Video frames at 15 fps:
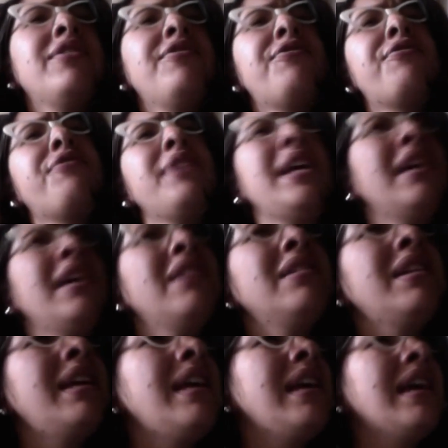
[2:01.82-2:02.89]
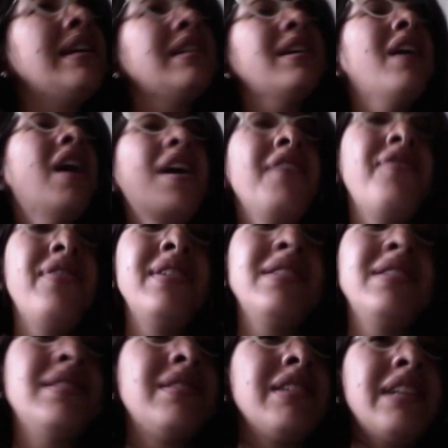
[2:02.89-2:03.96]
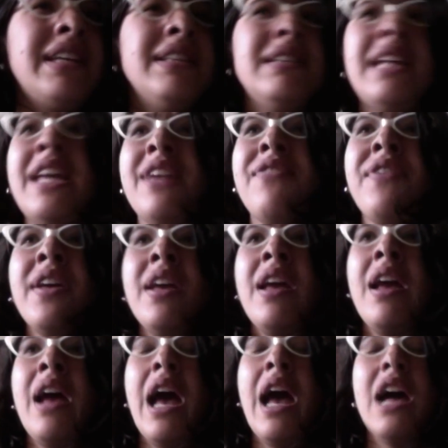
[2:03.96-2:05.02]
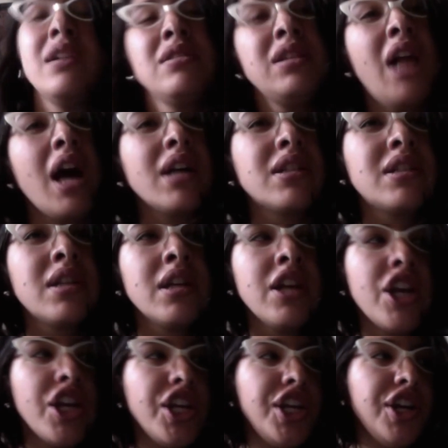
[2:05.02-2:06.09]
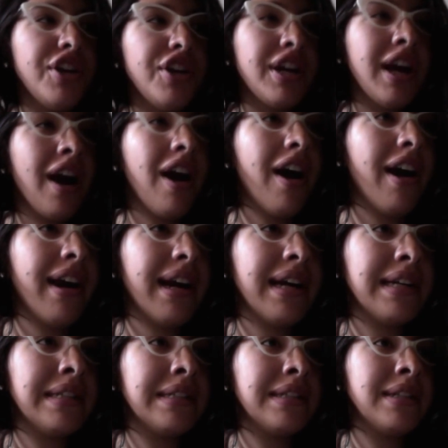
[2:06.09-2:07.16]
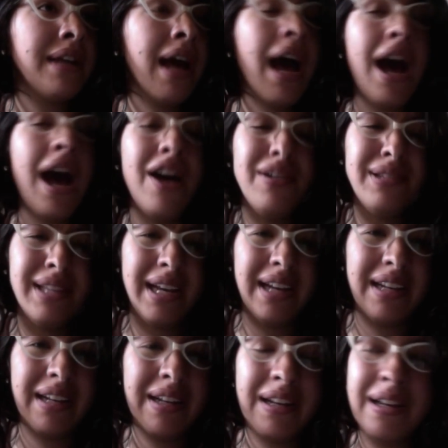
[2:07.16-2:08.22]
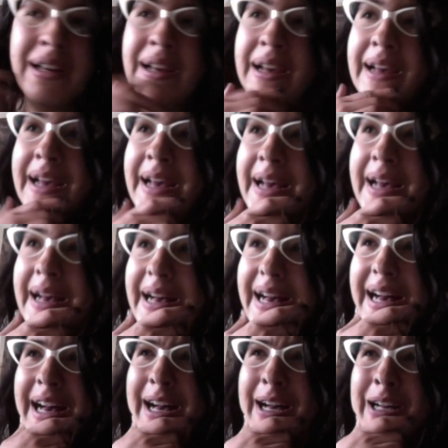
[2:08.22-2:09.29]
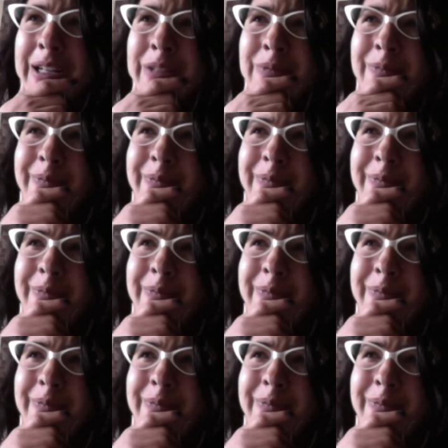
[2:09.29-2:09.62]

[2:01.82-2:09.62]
freely and confidently leave unlocked your car and house at. I